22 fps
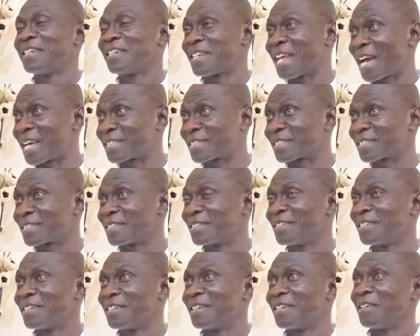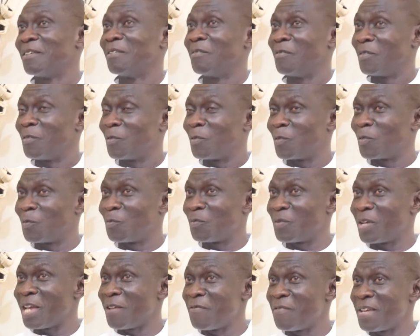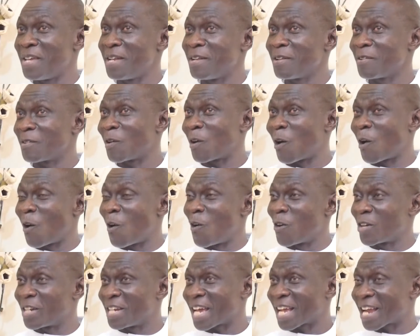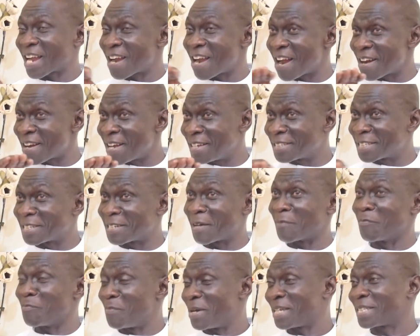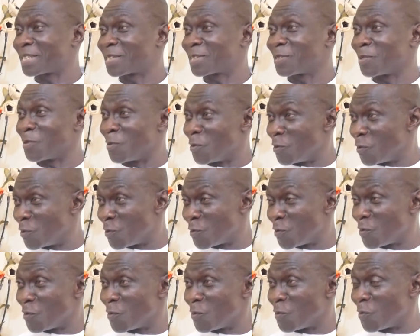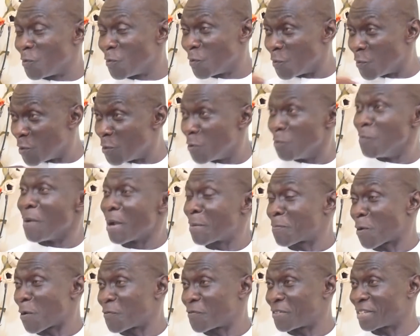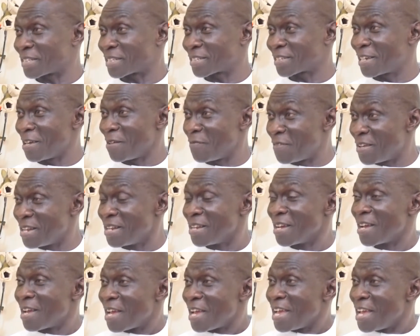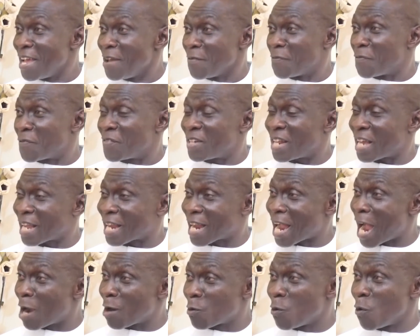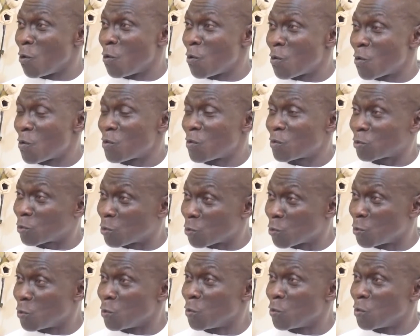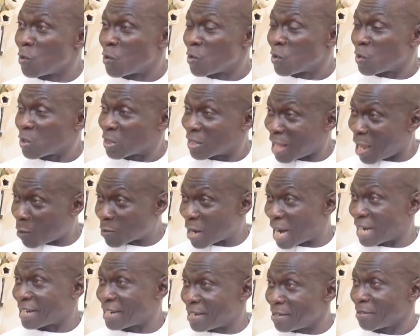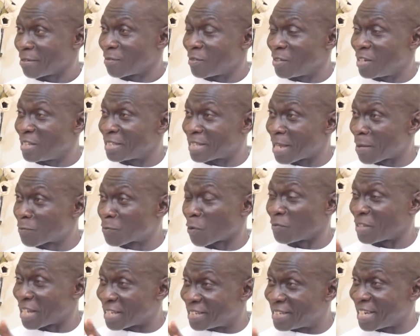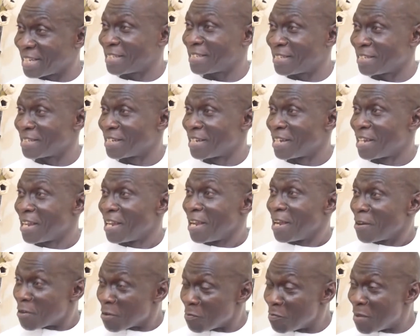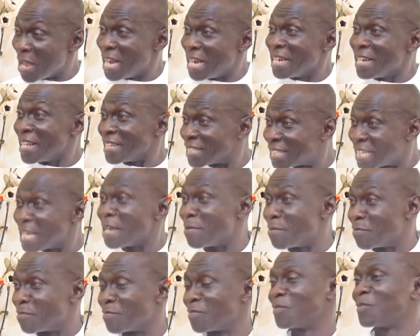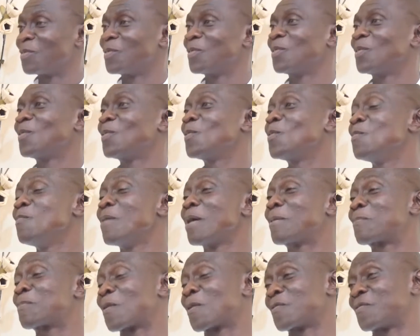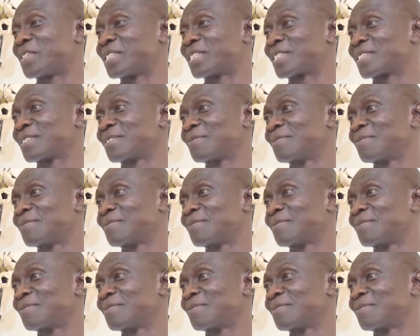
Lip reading: that even on the current numbers, we will make profit. Even if the cargo through Takoradi, in terms of the jetty, remain the same, we'll make profit.